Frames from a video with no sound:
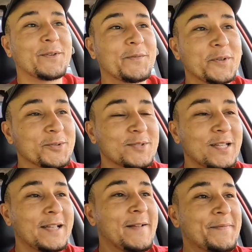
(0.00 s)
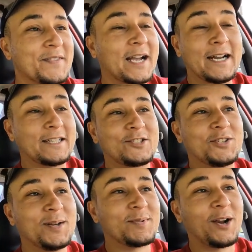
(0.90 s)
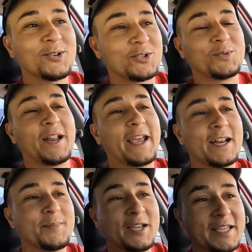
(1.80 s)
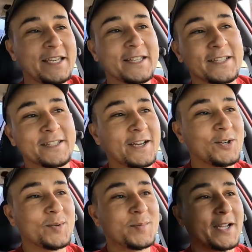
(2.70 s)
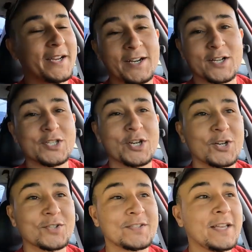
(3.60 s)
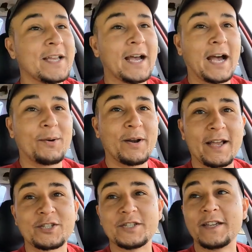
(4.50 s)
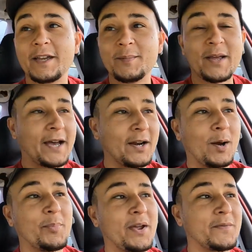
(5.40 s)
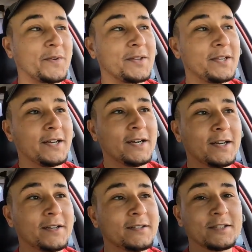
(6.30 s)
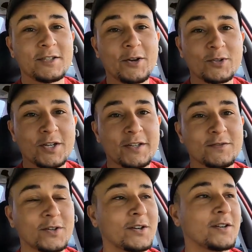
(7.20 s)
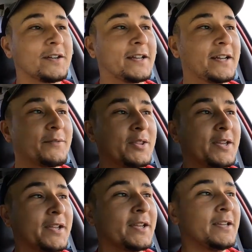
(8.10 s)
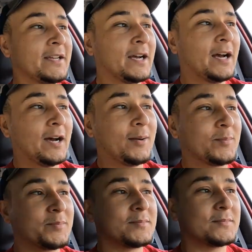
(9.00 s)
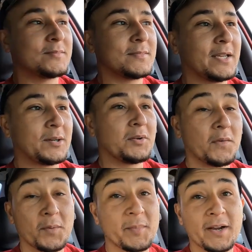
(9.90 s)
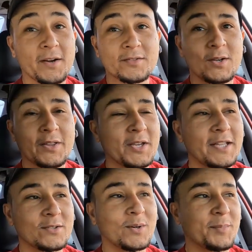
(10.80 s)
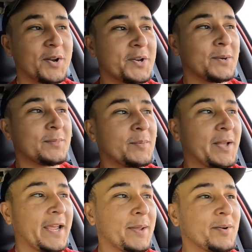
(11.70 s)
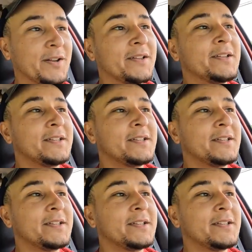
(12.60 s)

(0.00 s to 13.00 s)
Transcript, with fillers: of confused, kind of stumped. I don't just want to hand him a key and the title and be like, here, it's yours. I want to actually take him down. I'll pay for the title transfer and everything, and go from there. So I think that's what I'm gonna do. I'm gonna be like, hey, bud,